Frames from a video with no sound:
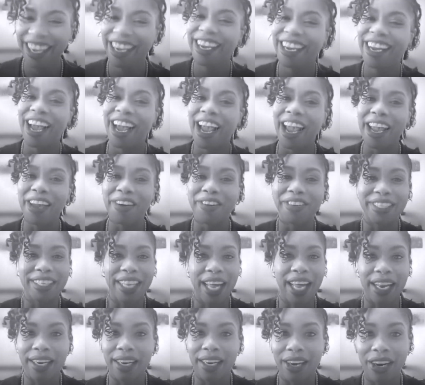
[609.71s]
He was like,
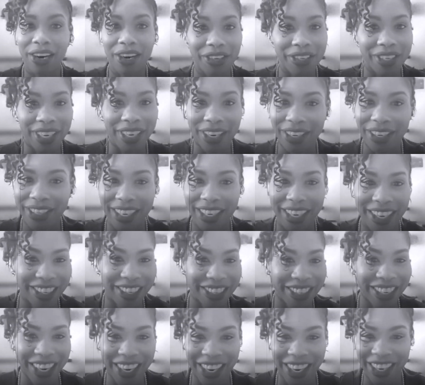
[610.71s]
Nicole, Nicole, Nicole,
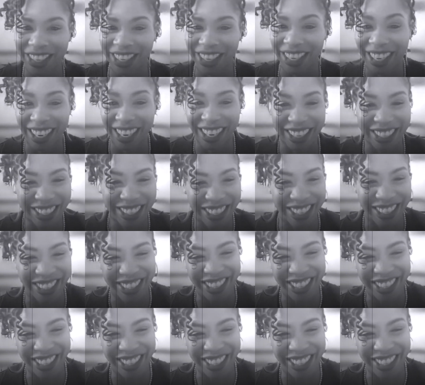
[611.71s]
Nicole, Nicole.